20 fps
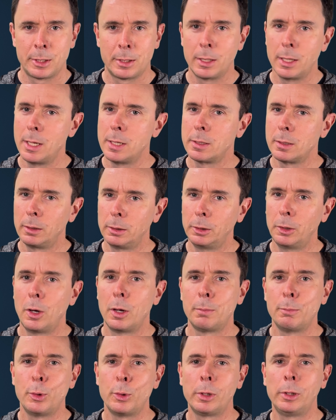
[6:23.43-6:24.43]
There's a
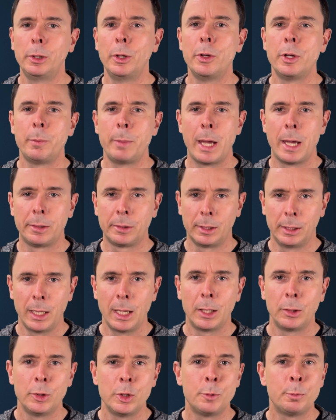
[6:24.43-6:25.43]
lot more to learn about the
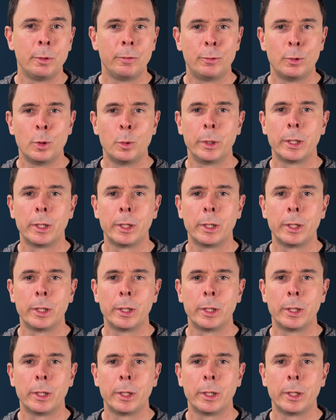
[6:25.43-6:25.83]
language before